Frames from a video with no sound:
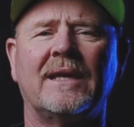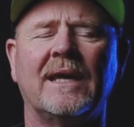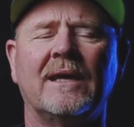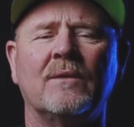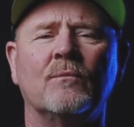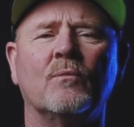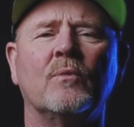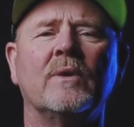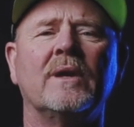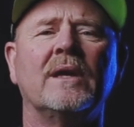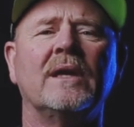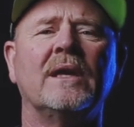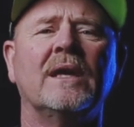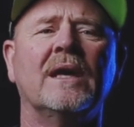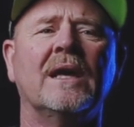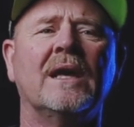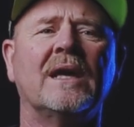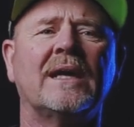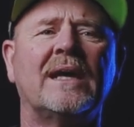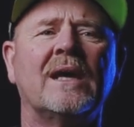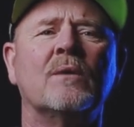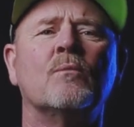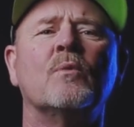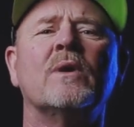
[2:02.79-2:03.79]
Can
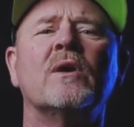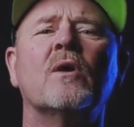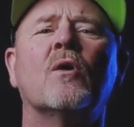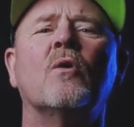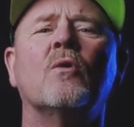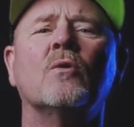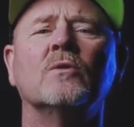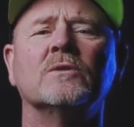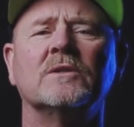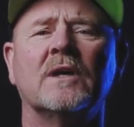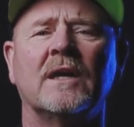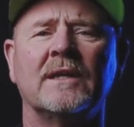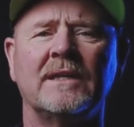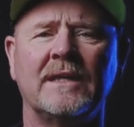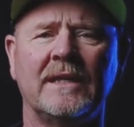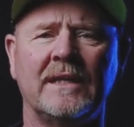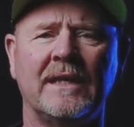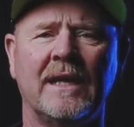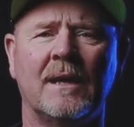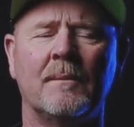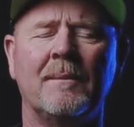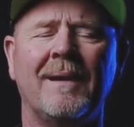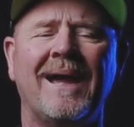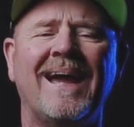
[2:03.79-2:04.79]
we hold on to
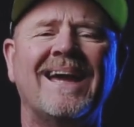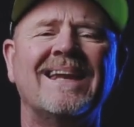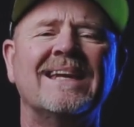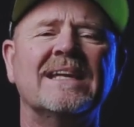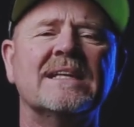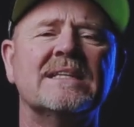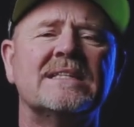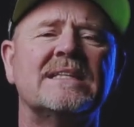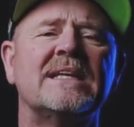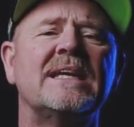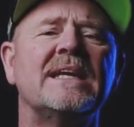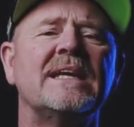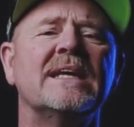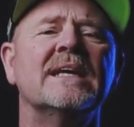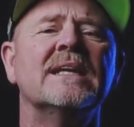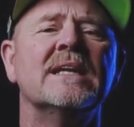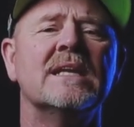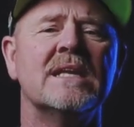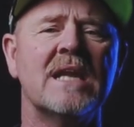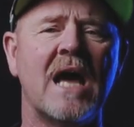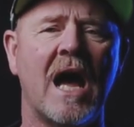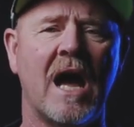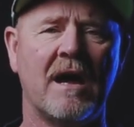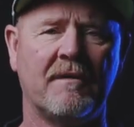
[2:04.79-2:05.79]
Him, and is He
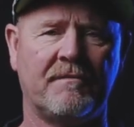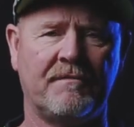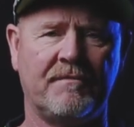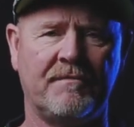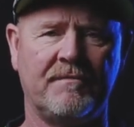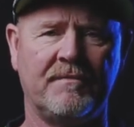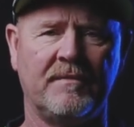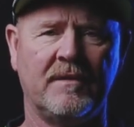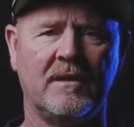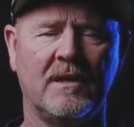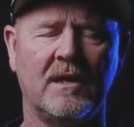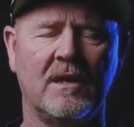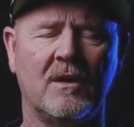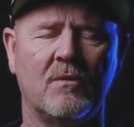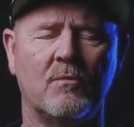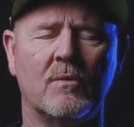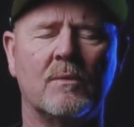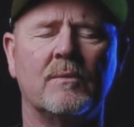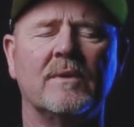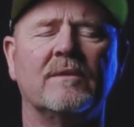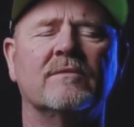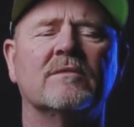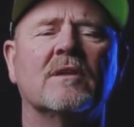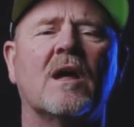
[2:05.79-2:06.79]
enough
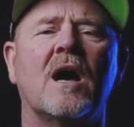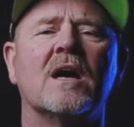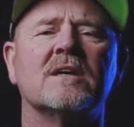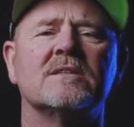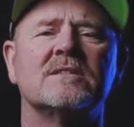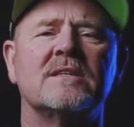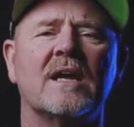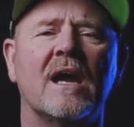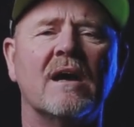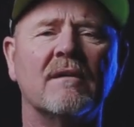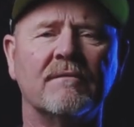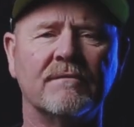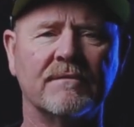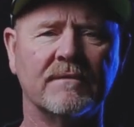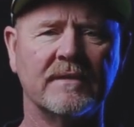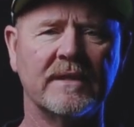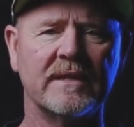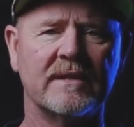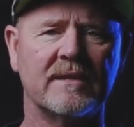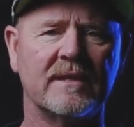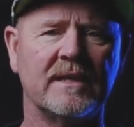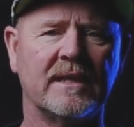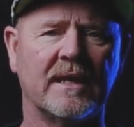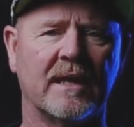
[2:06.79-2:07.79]
when we've lost
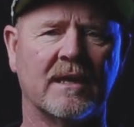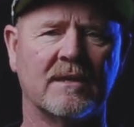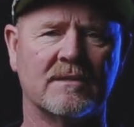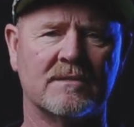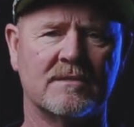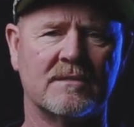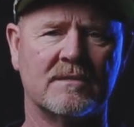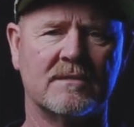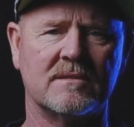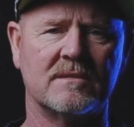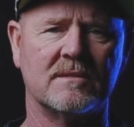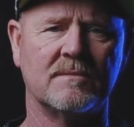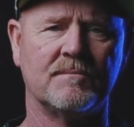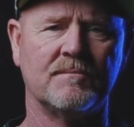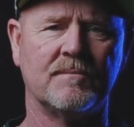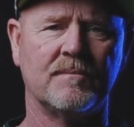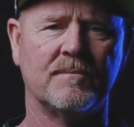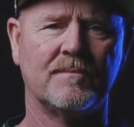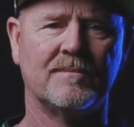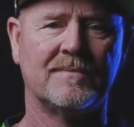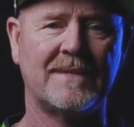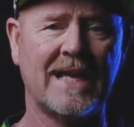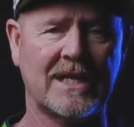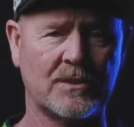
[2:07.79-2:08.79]
everything else?
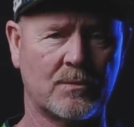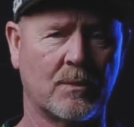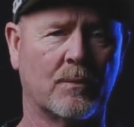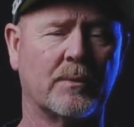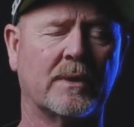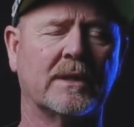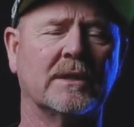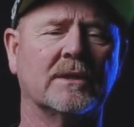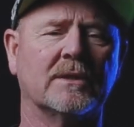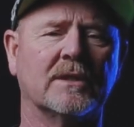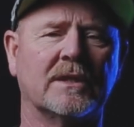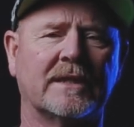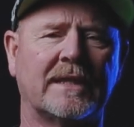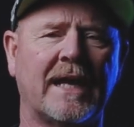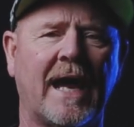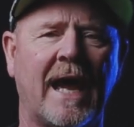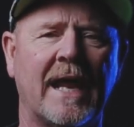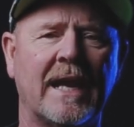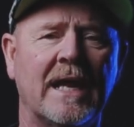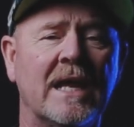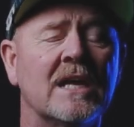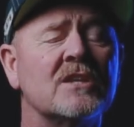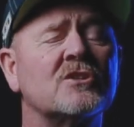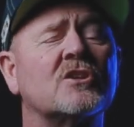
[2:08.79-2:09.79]
That's what we're going to look at.